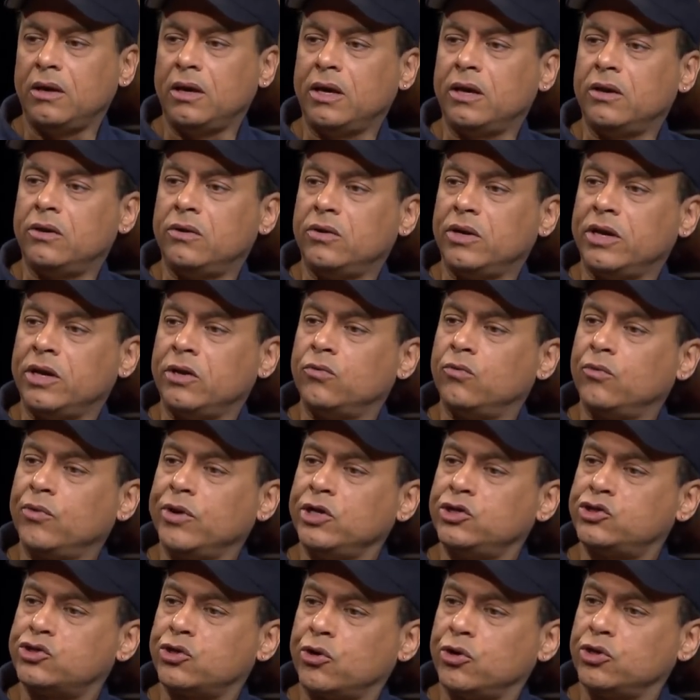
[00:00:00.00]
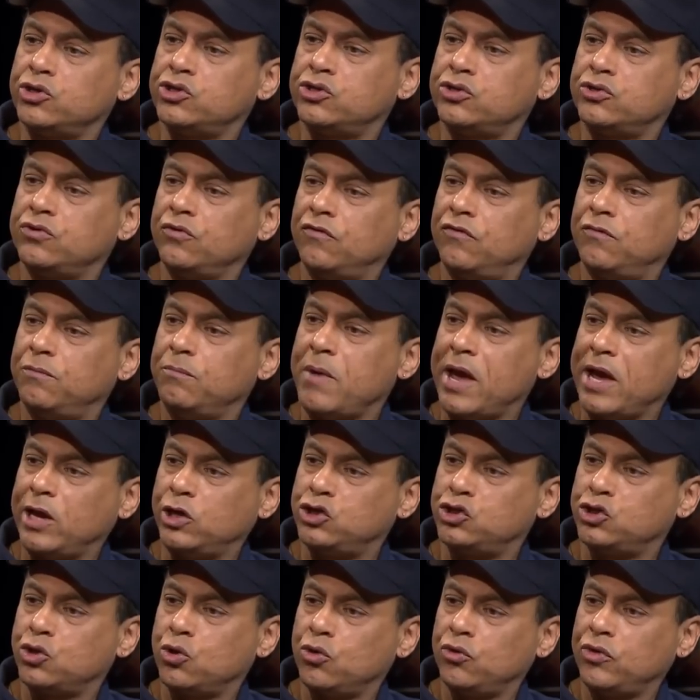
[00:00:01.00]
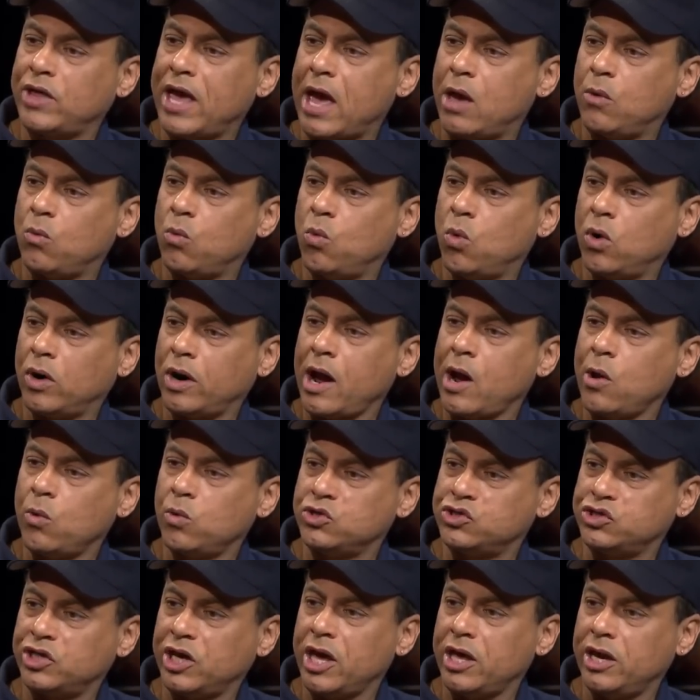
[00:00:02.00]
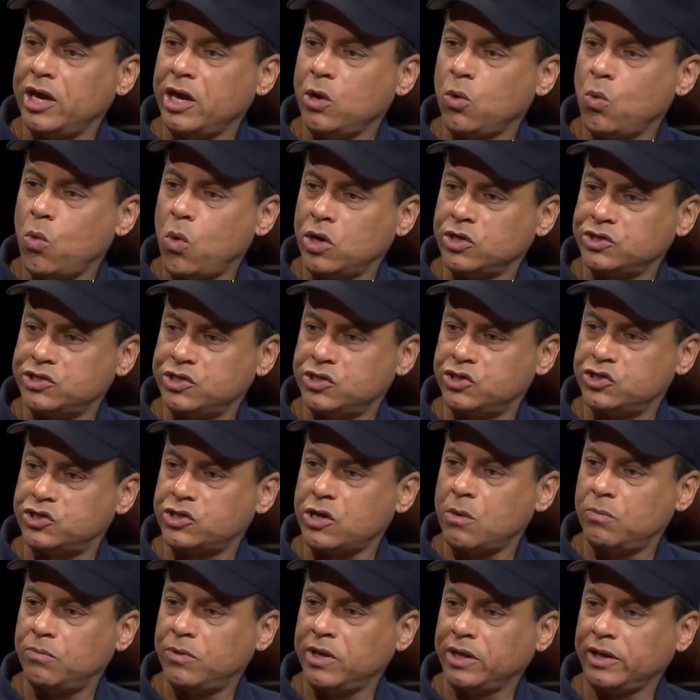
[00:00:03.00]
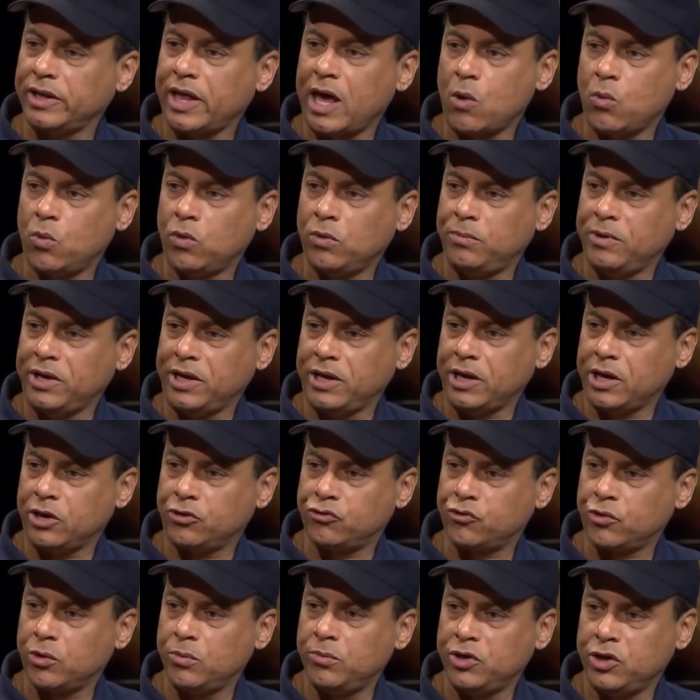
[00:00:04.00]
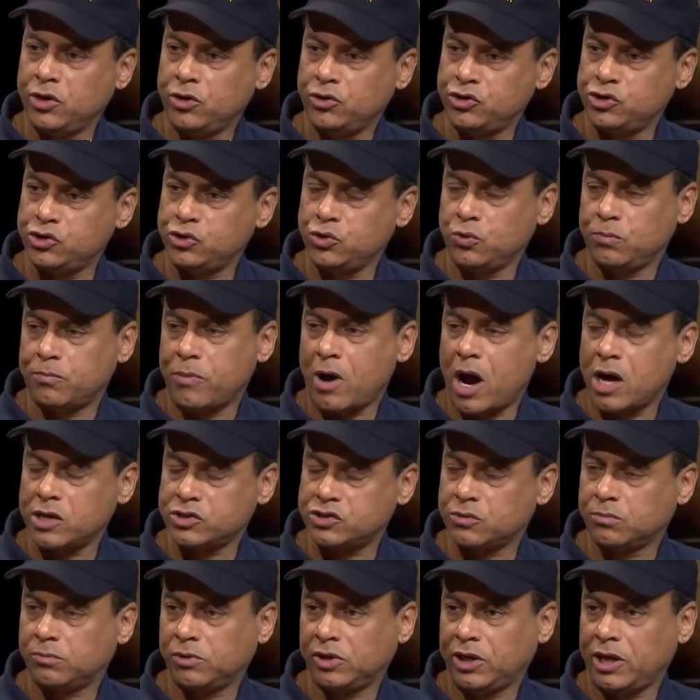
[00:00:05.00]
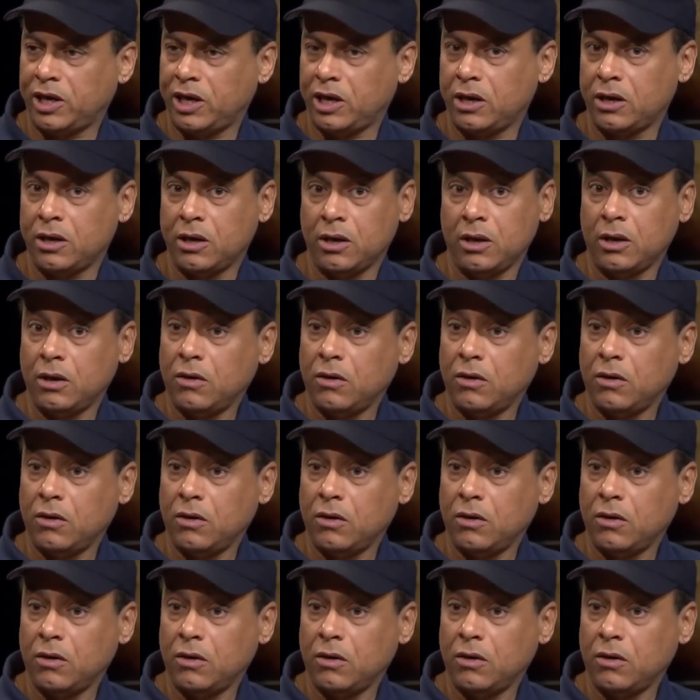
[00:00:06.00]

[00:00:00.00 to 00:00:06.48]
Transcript: in, in research to make sure that what I was getting wasn't something that would be attributed to possibly